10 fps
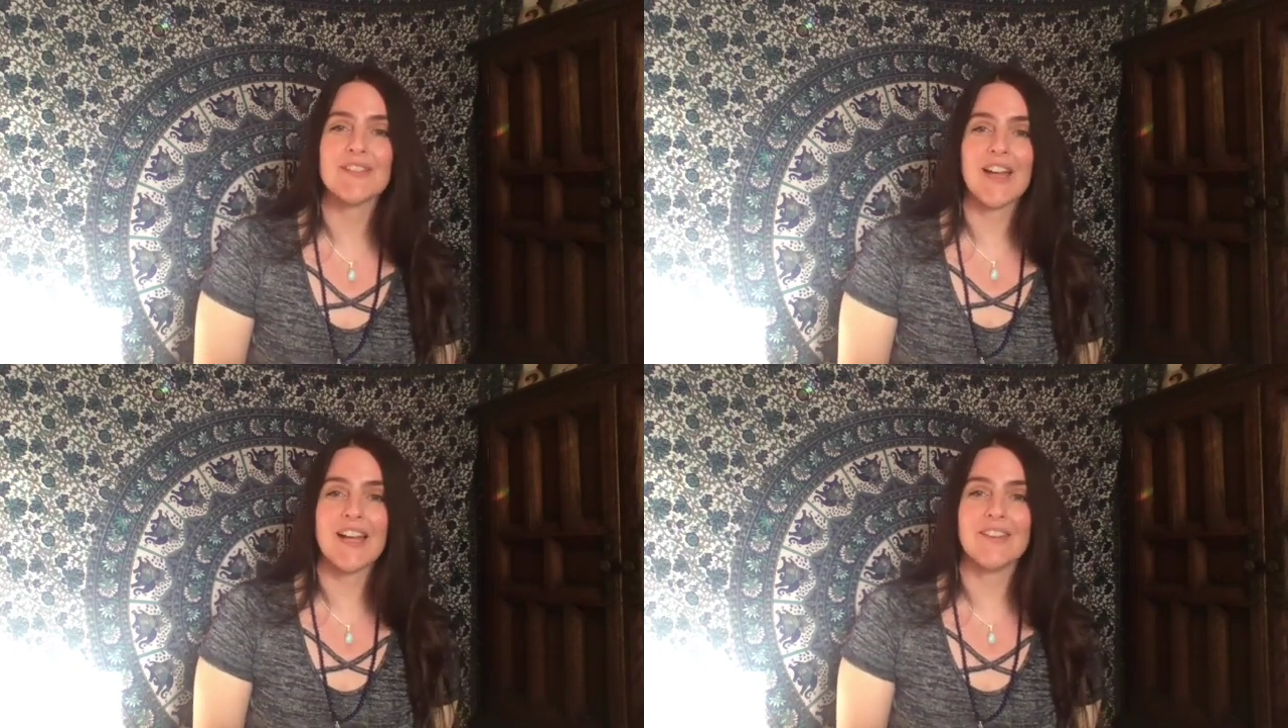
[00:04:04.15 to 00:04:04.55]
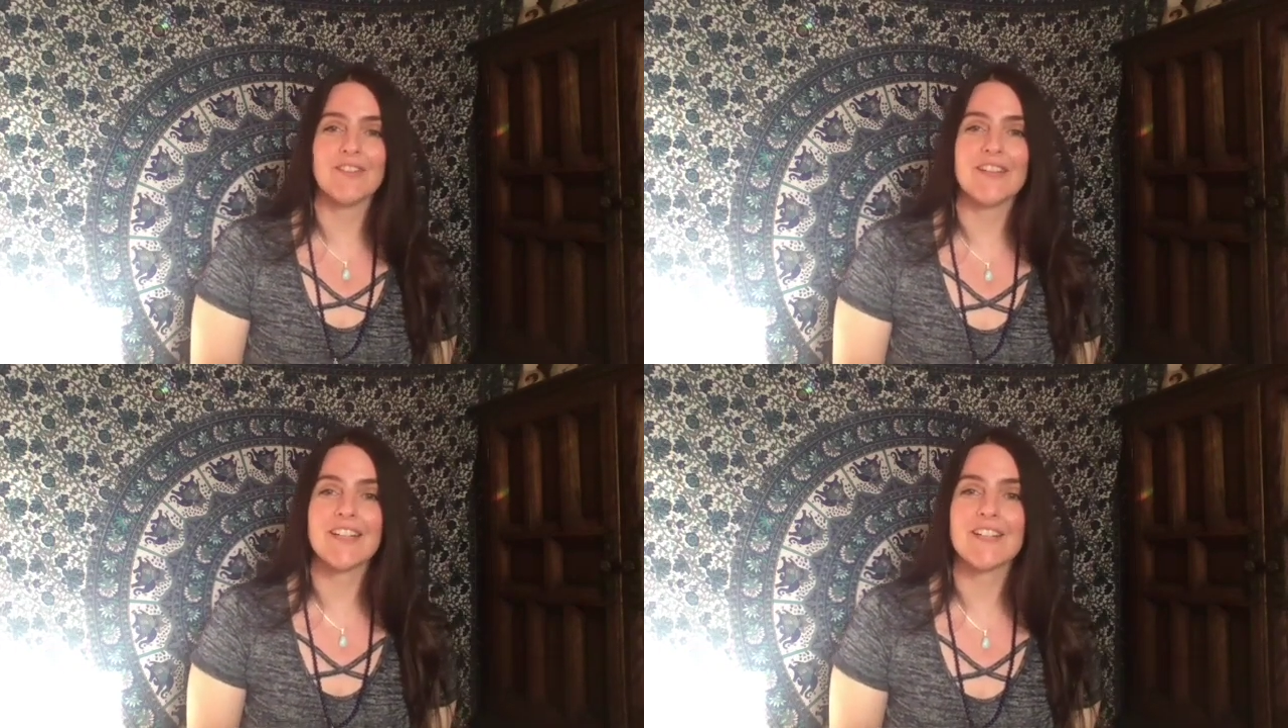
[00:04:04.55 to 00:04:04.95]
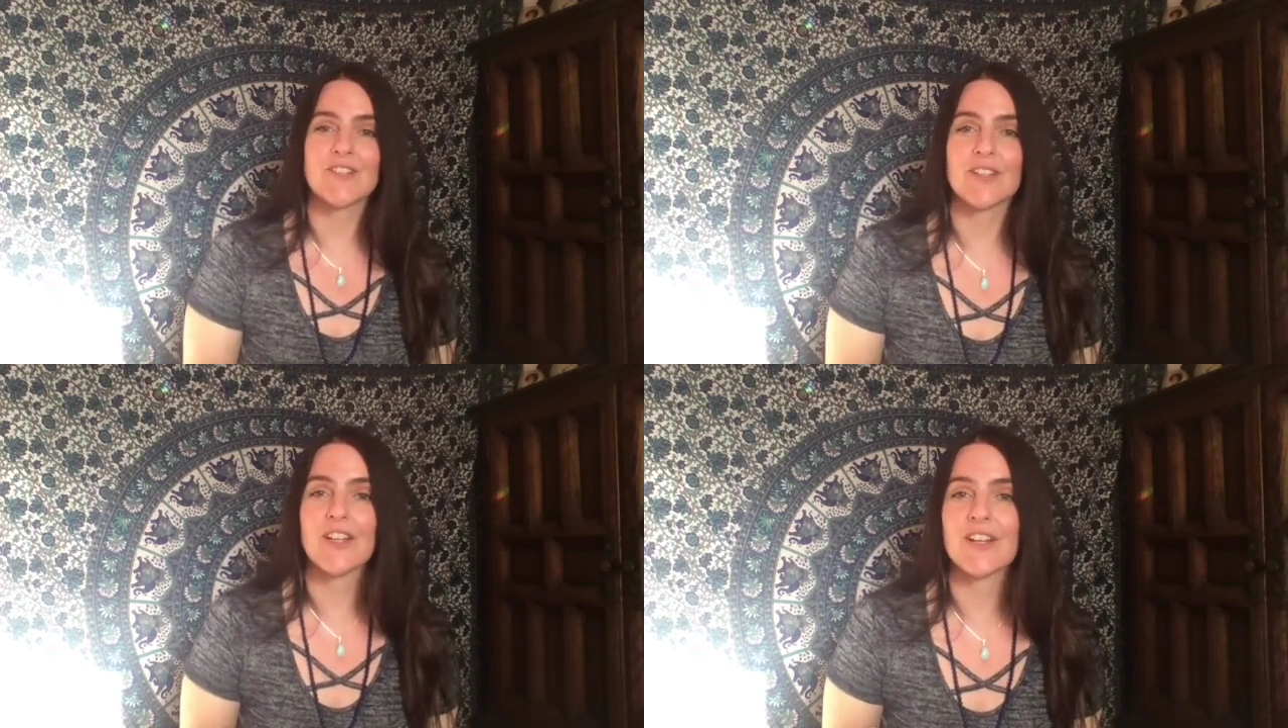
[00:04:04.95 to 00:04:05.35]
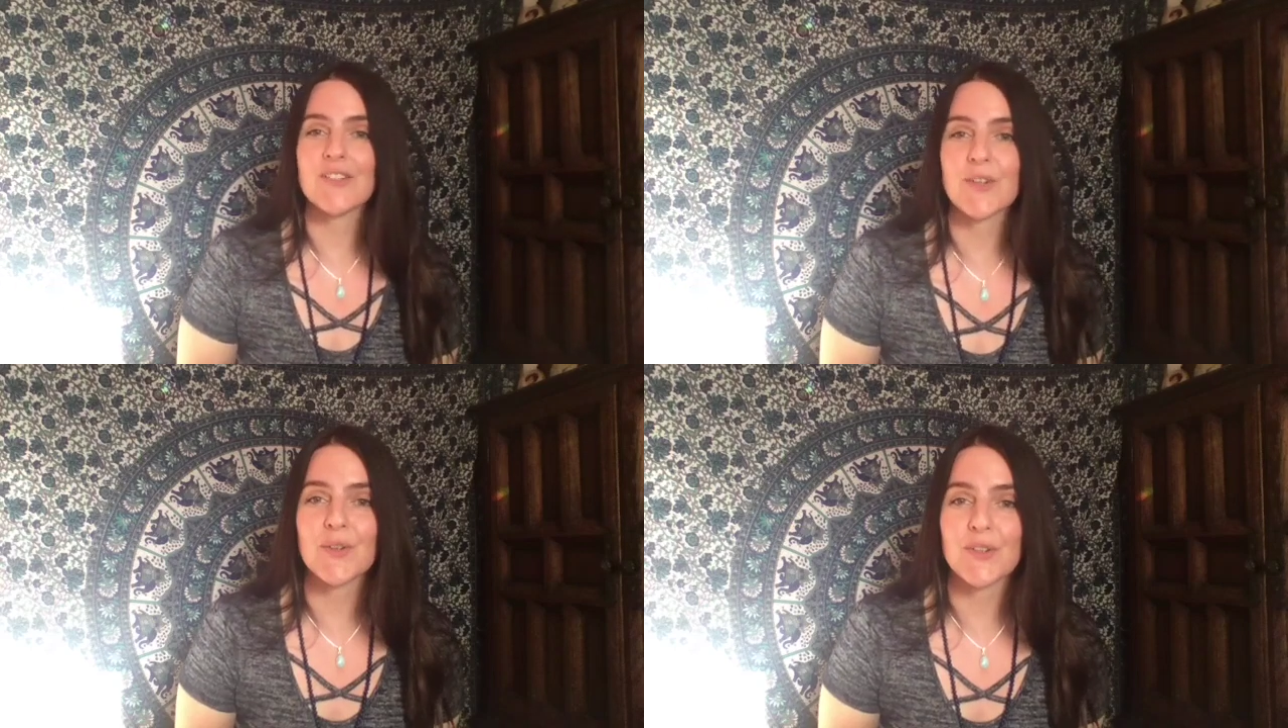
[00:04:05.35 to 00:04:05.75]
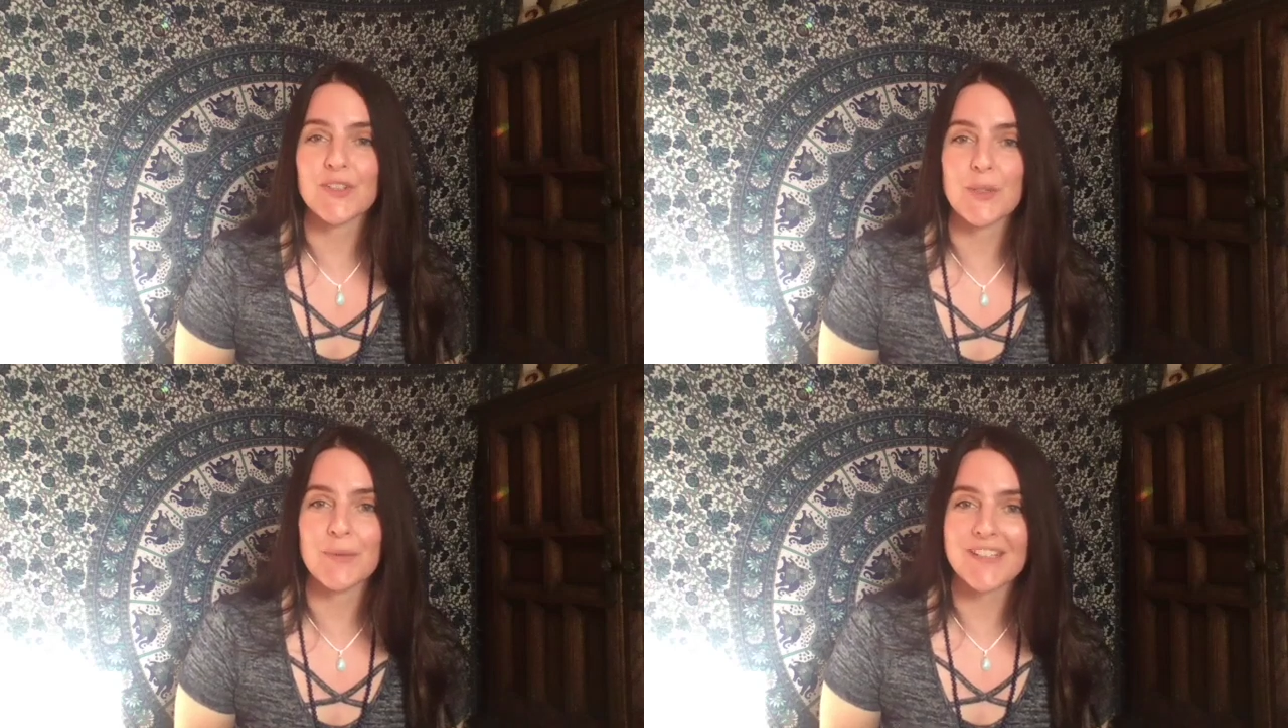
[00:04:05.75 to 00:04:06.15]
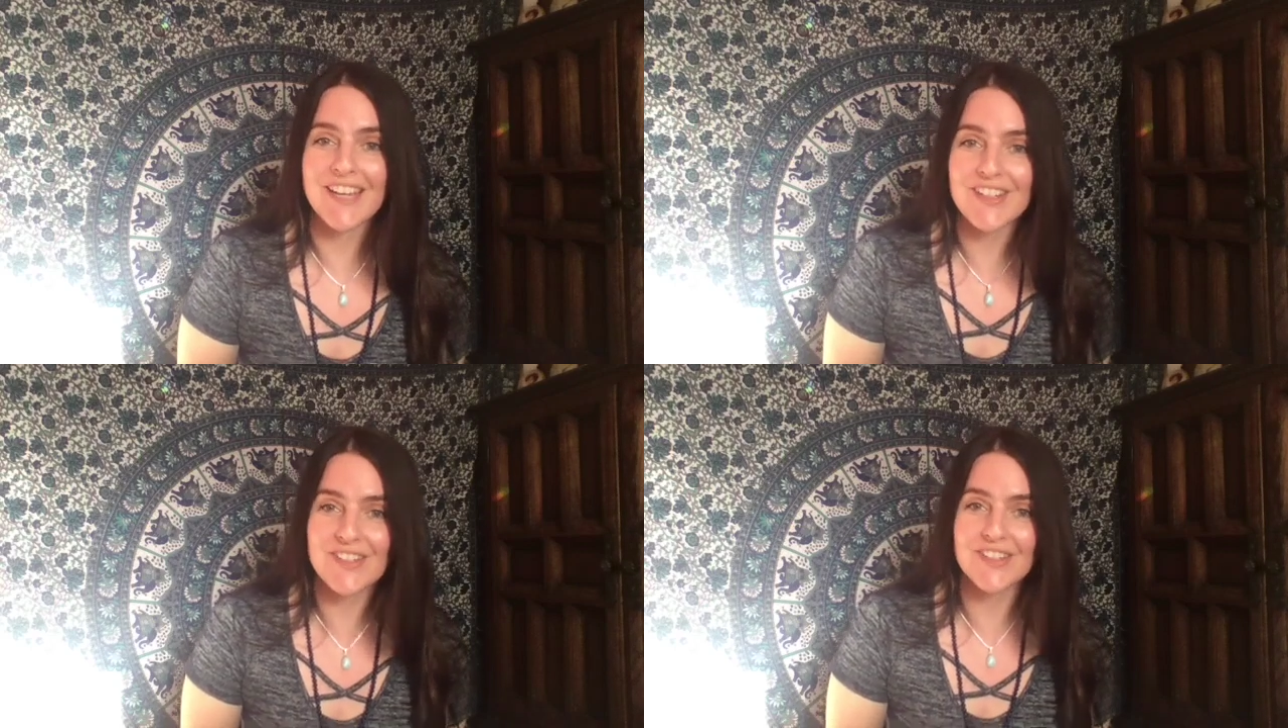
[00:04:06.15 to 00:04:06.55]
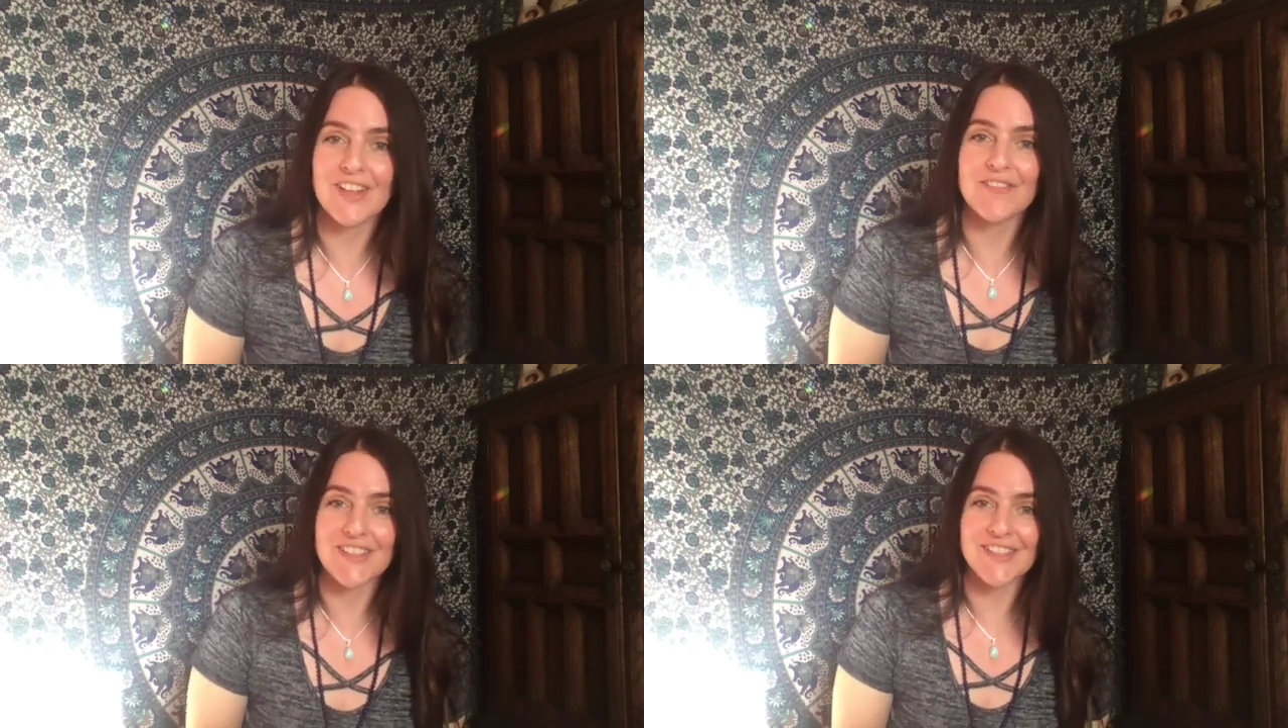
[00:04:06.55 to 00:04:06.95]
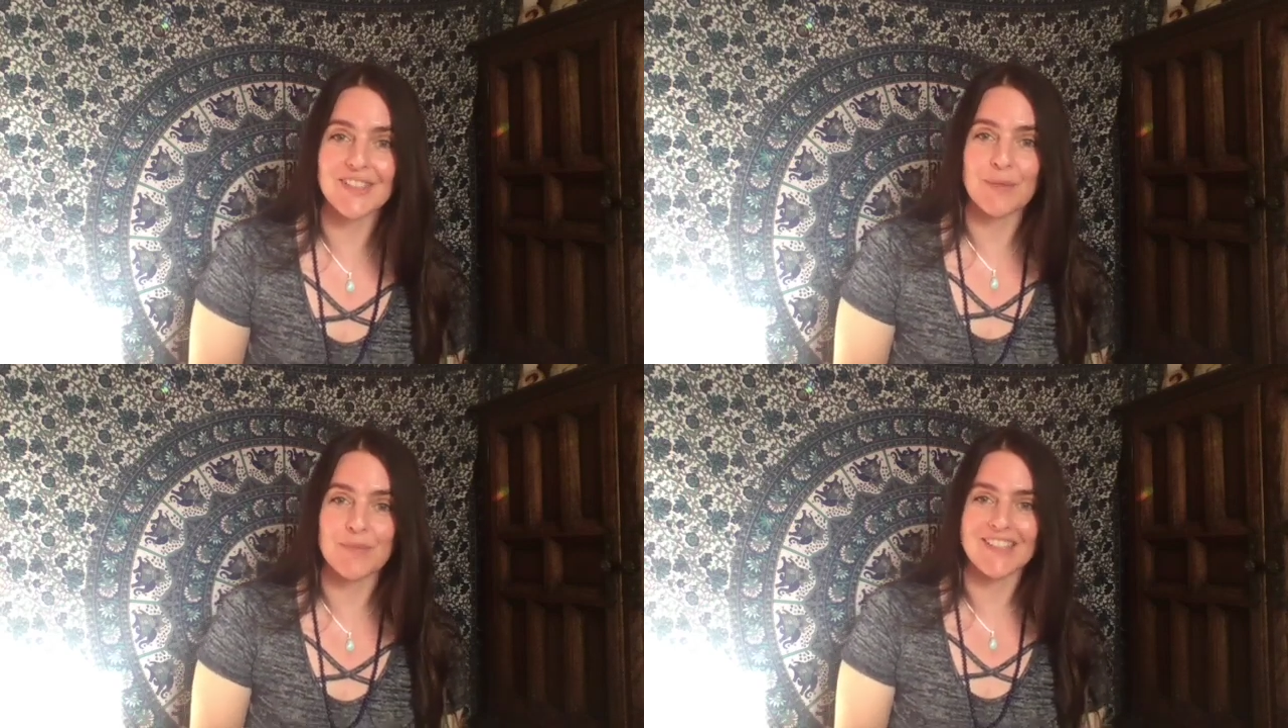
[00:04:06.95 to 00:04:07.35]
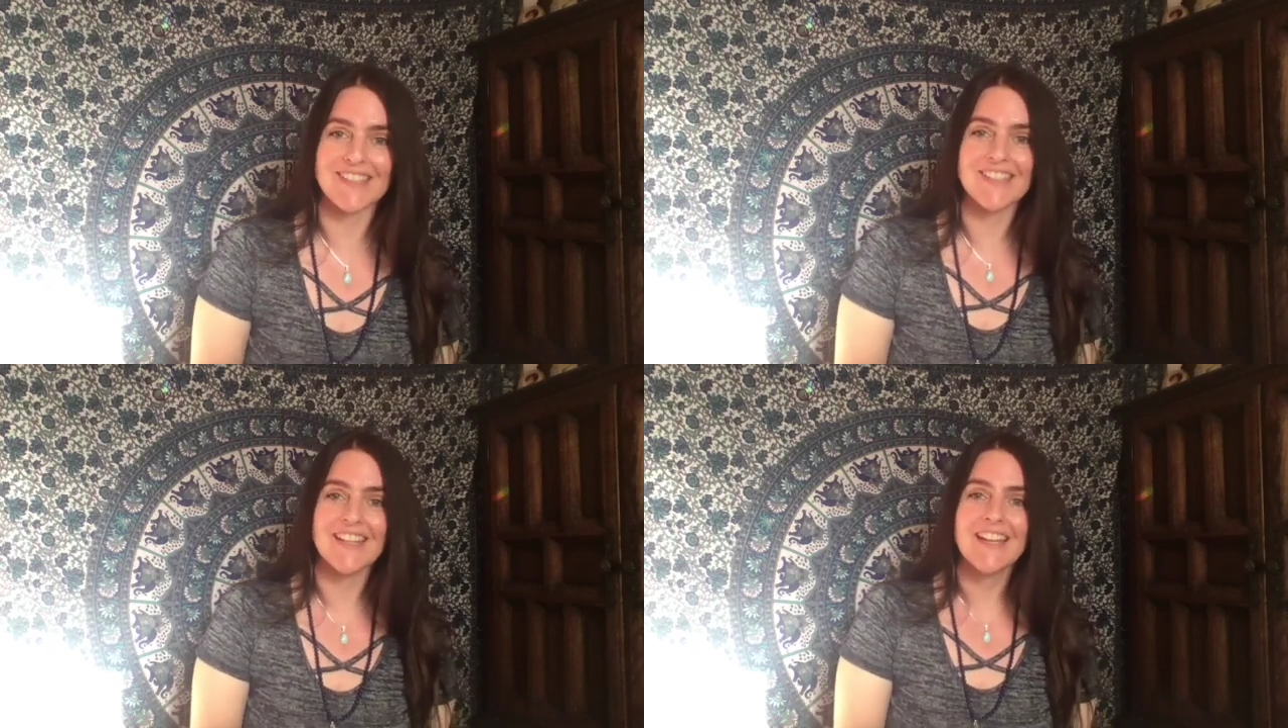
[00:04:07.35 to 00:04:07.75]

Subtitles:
and the Vedic astrological interpretation of these eclipses,